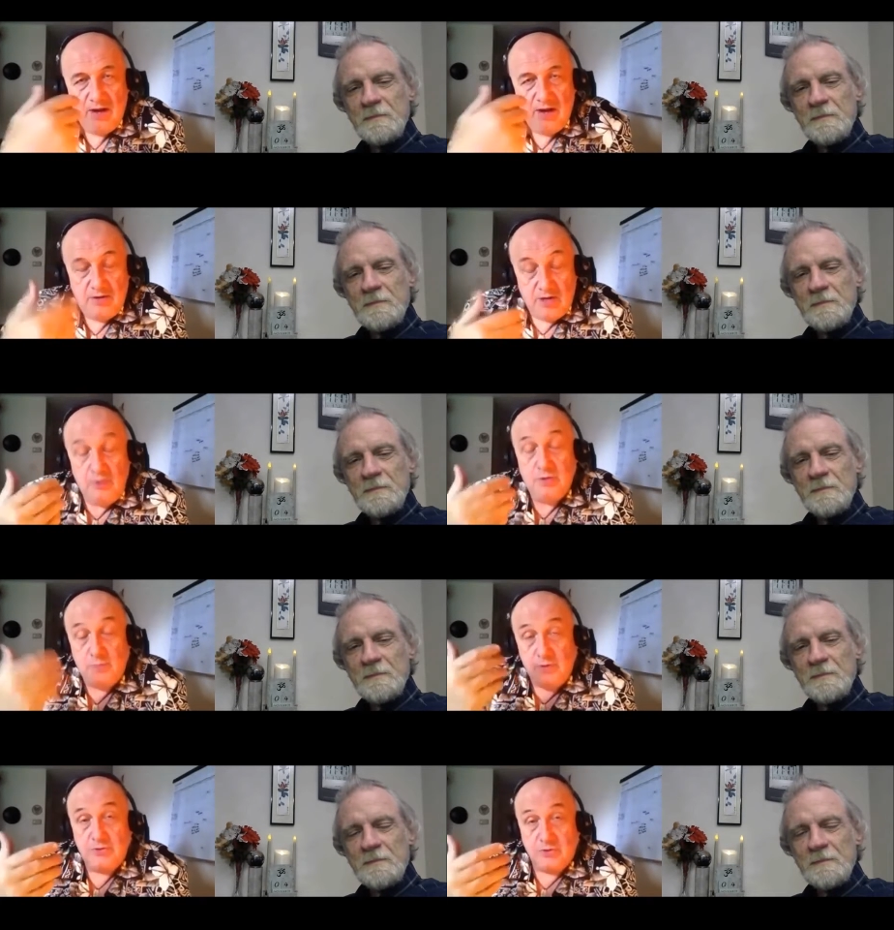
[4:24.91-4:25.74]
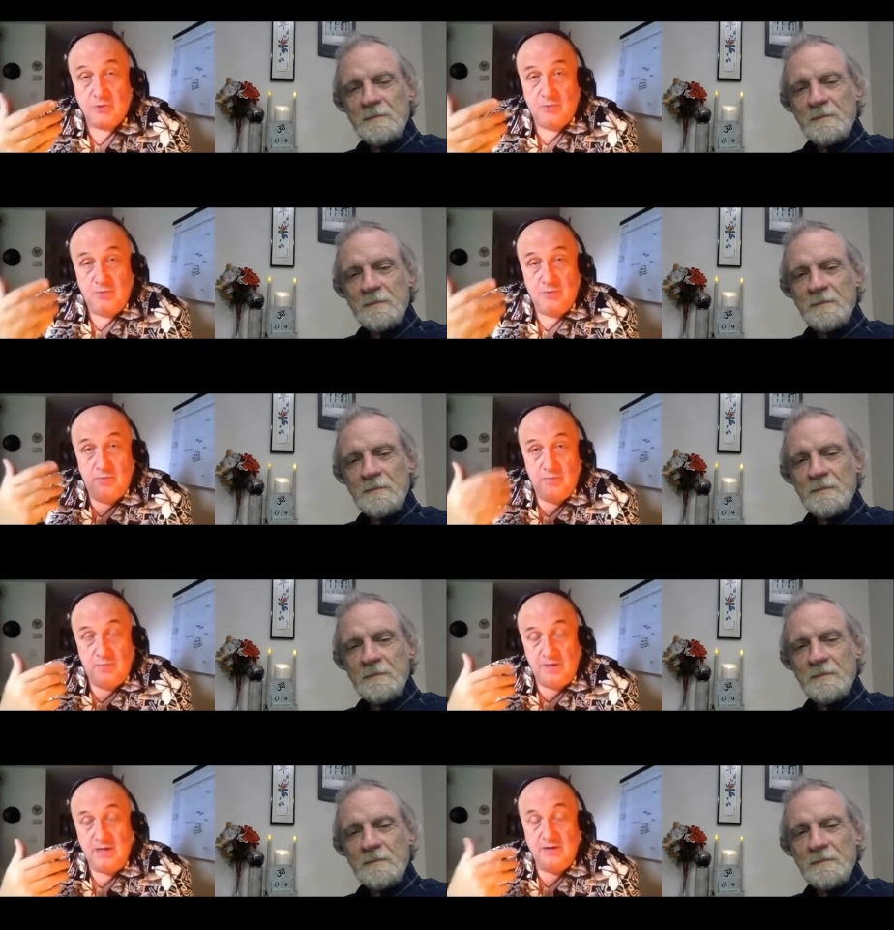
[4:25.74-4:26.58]
Speaker 1: spiritual
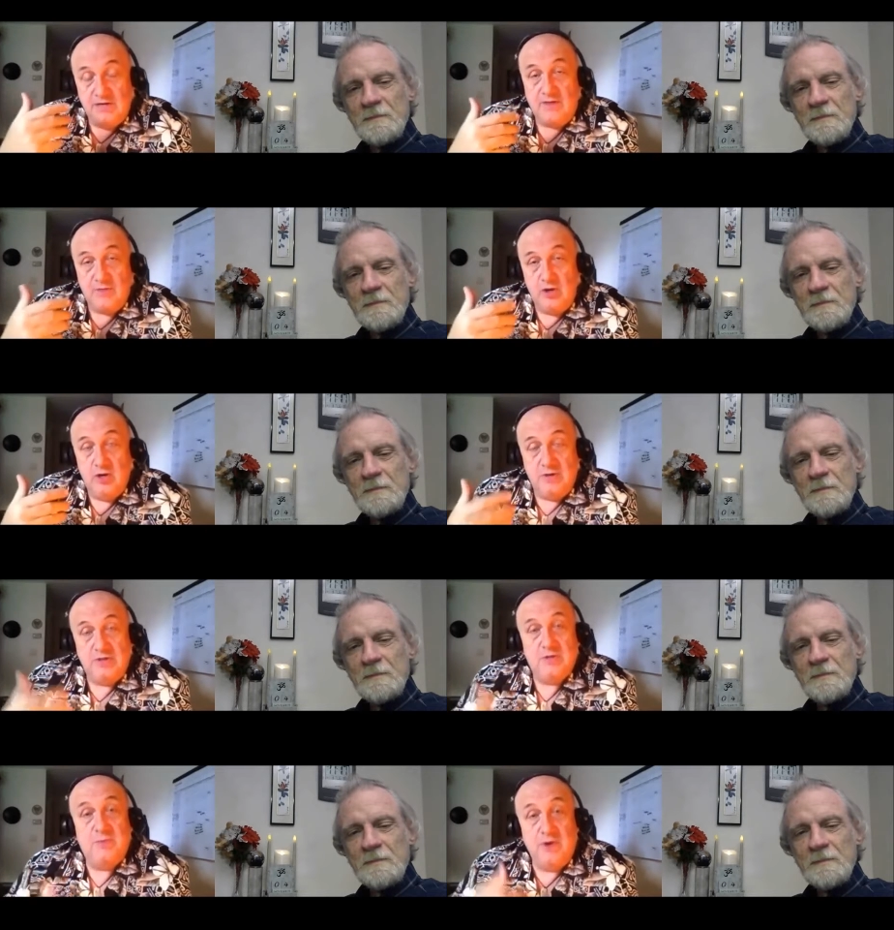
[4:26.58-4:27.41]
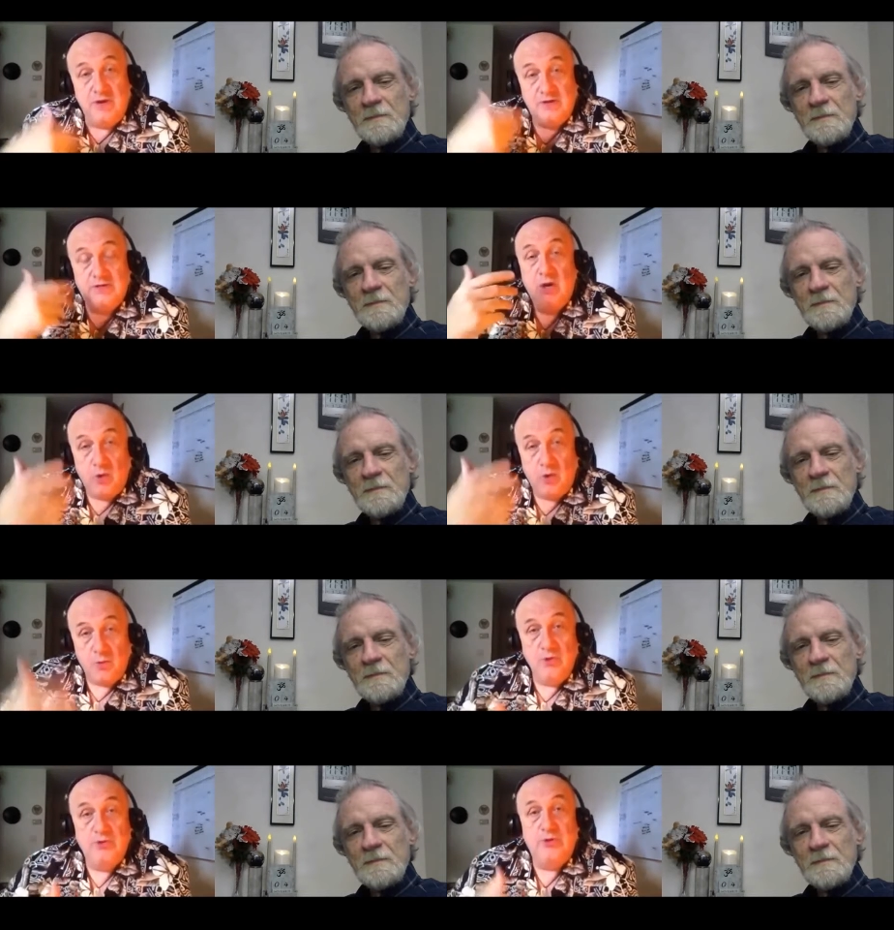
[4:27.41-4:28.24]
beings having human experience, what
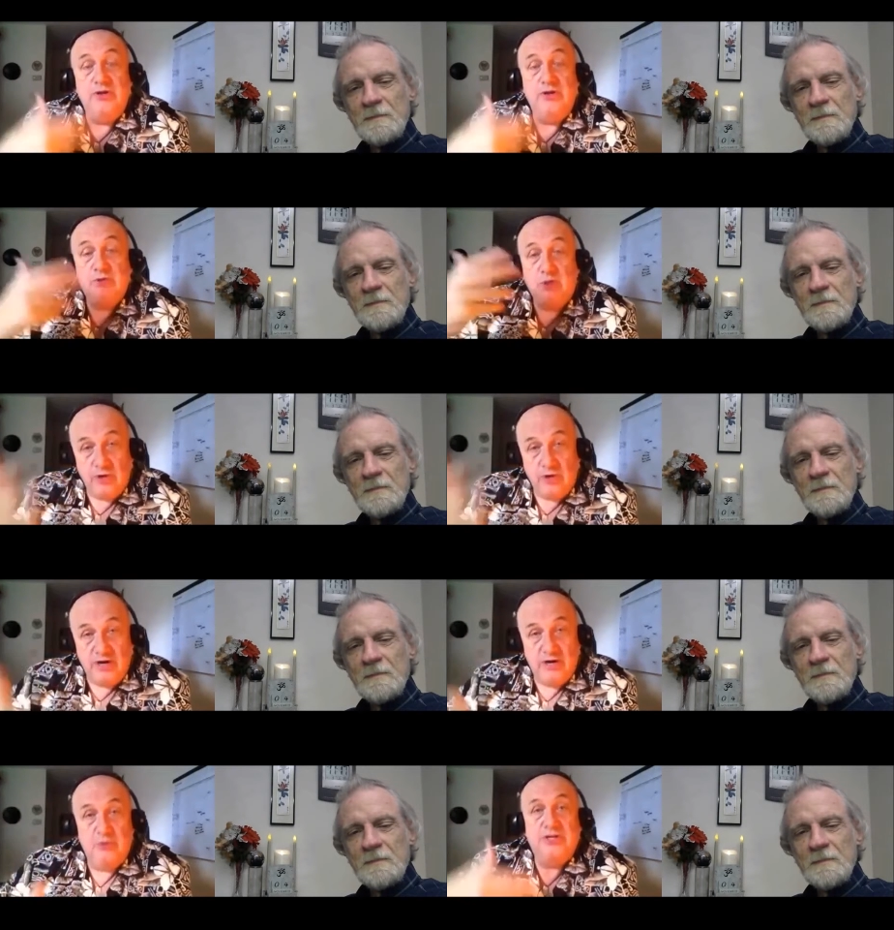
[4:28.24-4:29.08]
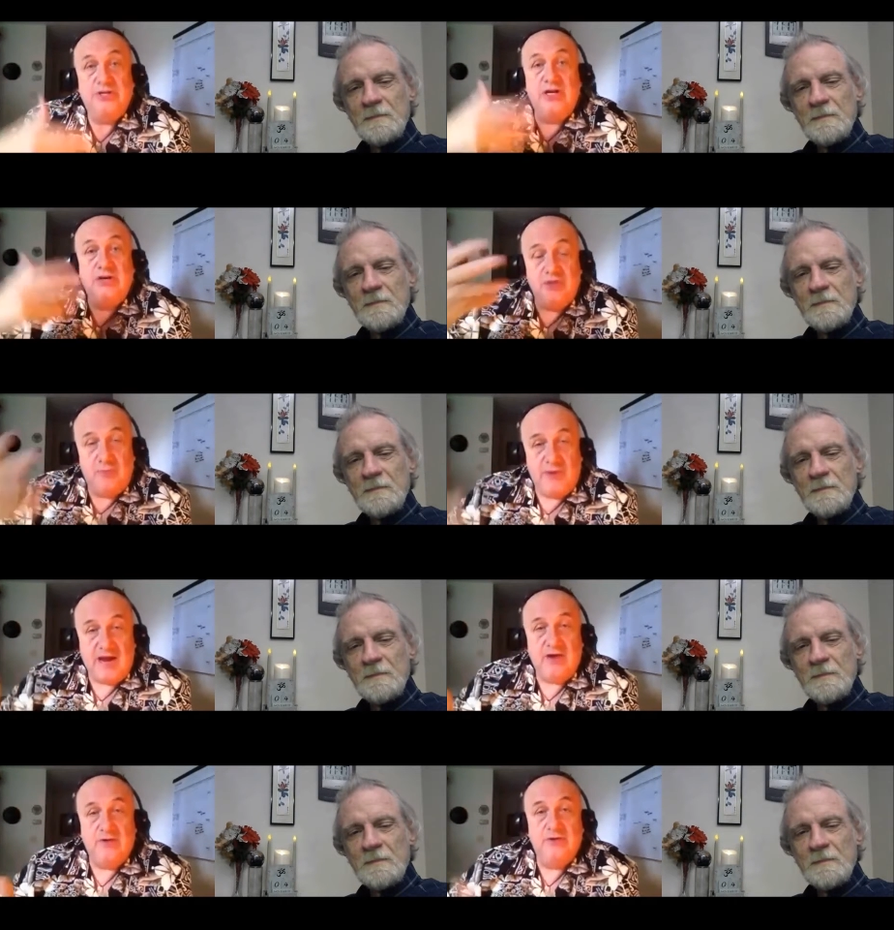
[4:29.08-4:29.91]
we're doing is we're bringing those energy
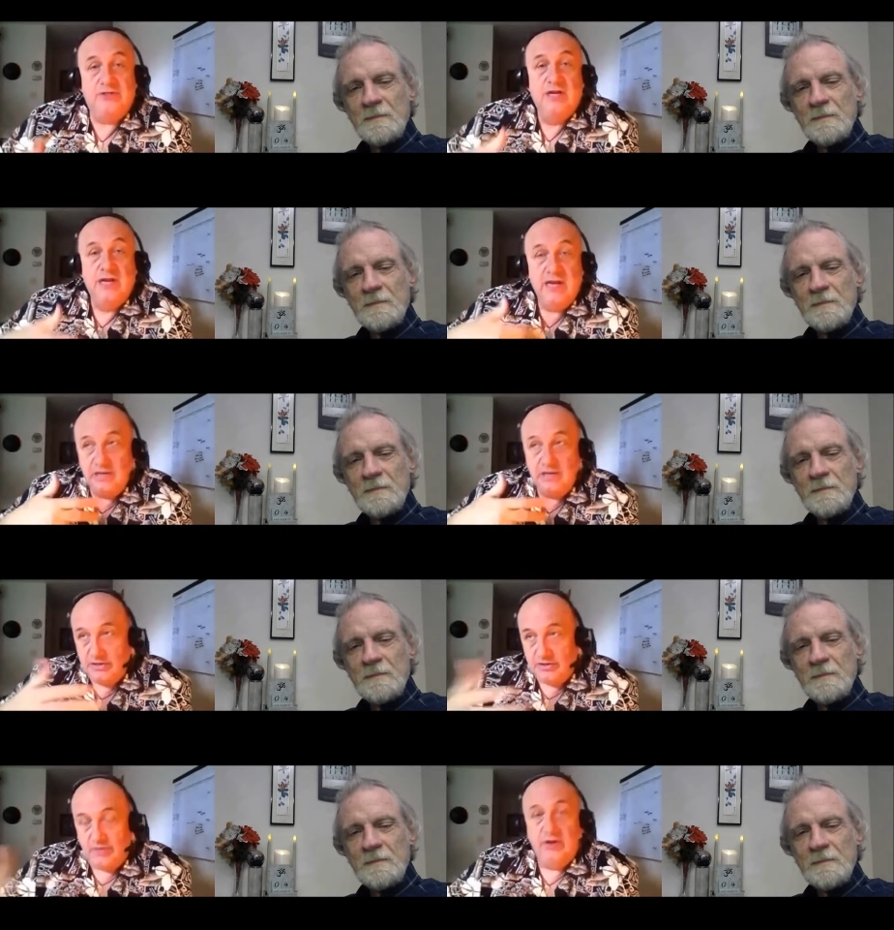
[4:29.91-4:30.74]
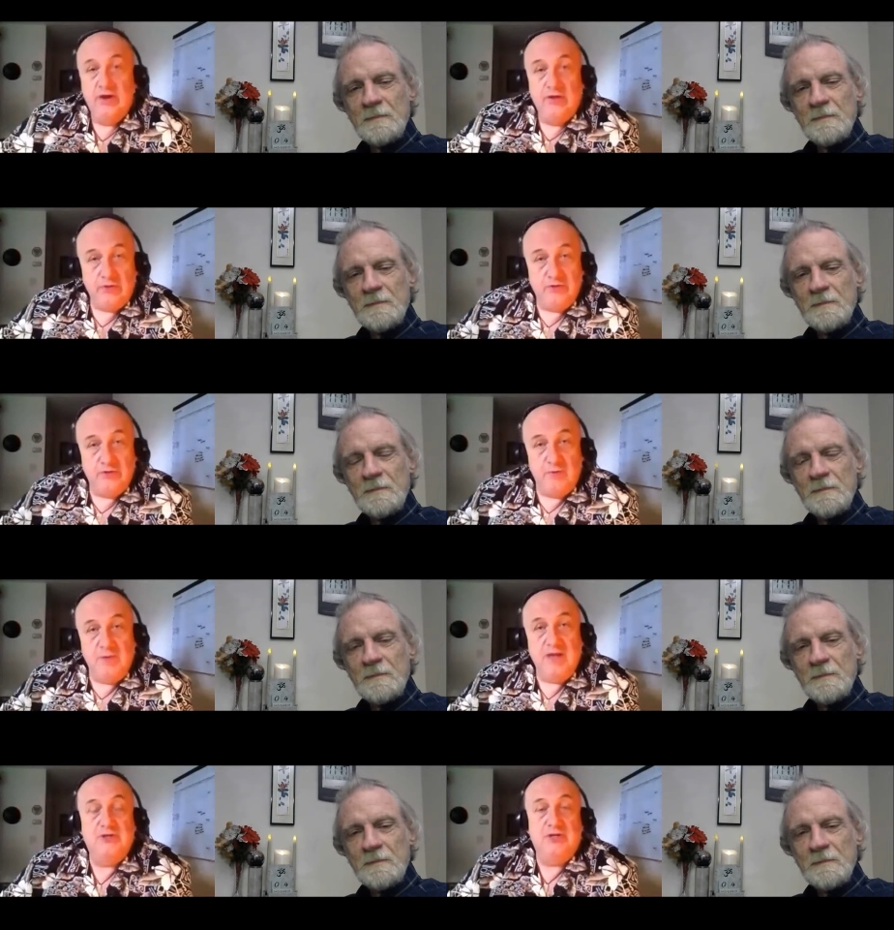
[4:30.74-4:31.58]
patterns into the third
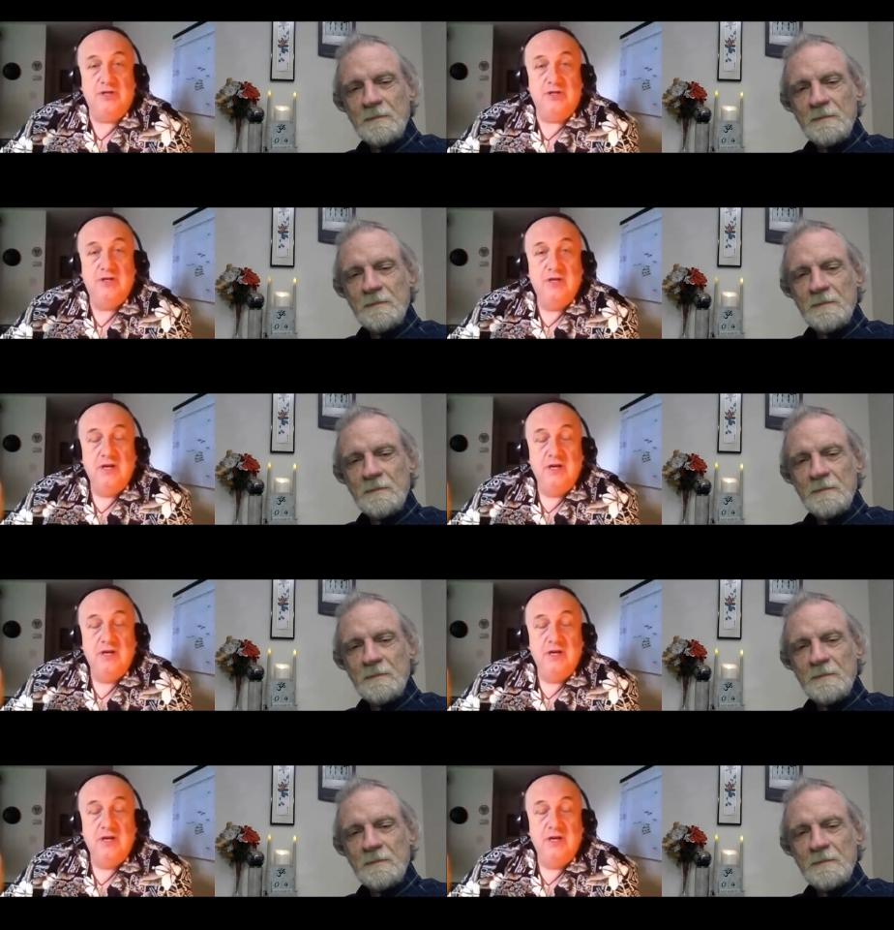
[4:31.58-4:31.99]
dimension